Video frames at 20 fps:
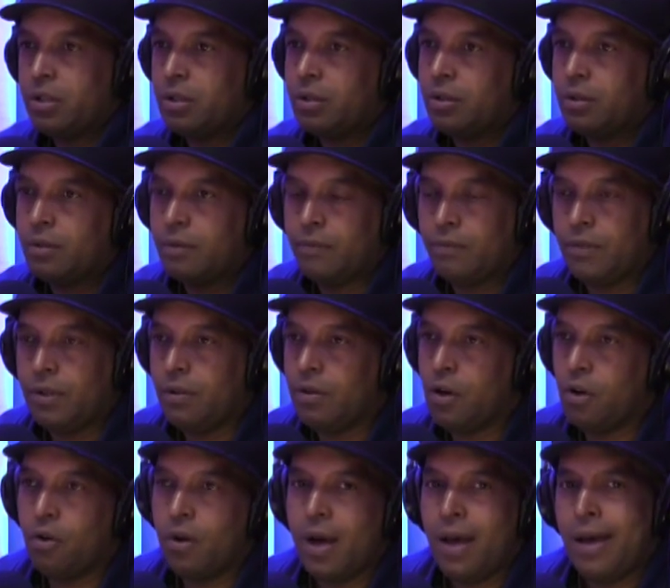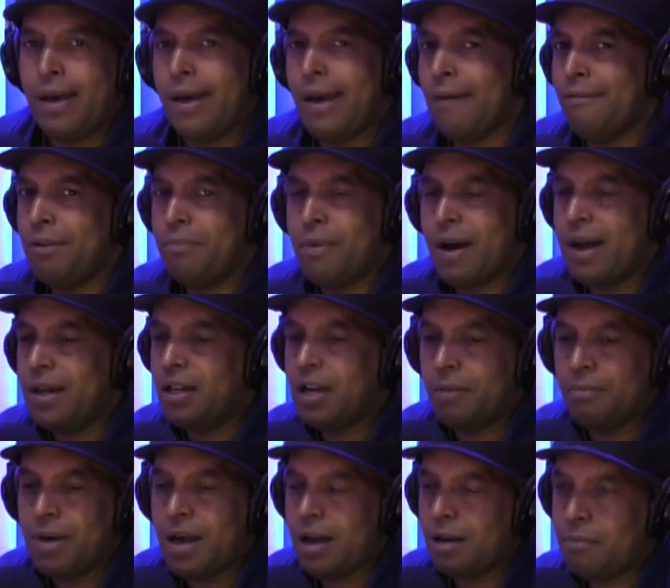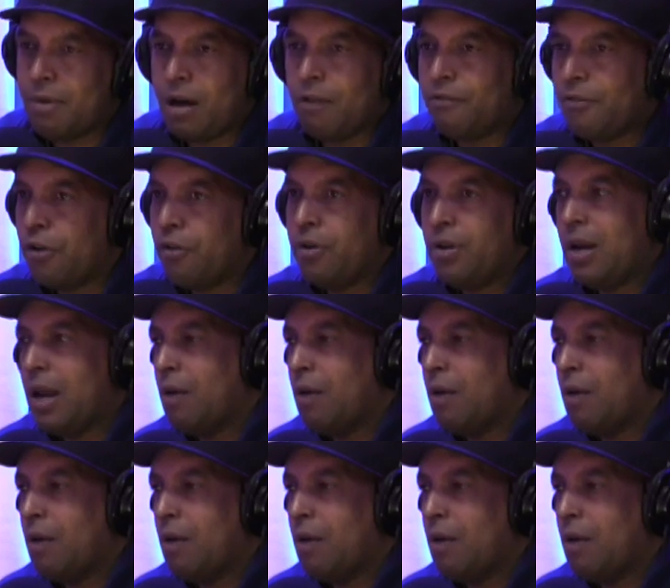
Mm-hmm. You know, everybody coming out of Mount Vernon,